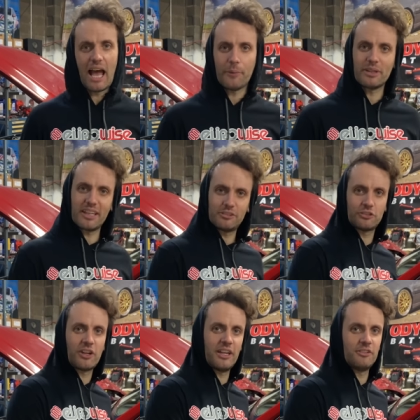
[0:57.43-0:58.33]
I would like to
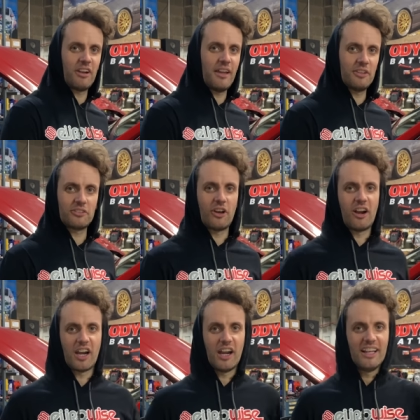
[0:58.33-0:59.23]
try and drive this
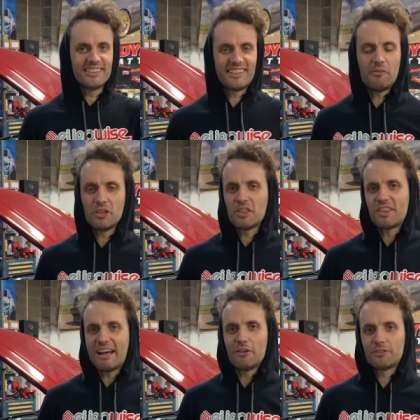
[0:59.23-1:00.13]
car seven
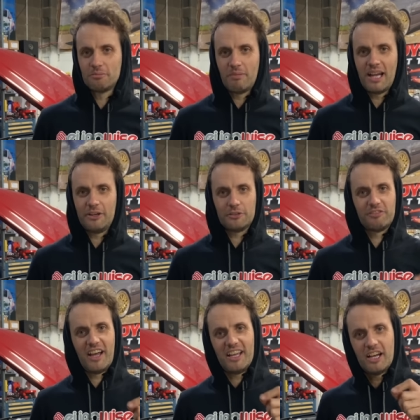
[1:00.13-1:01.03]
thousand miles
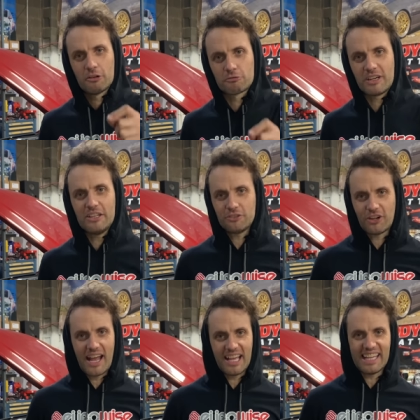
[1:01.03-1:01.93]
via a
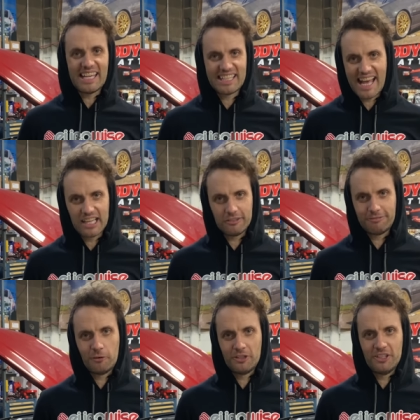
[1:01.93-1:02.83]
racetrack in
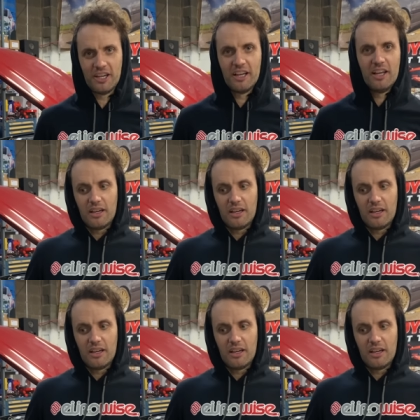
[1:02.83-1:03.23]
California.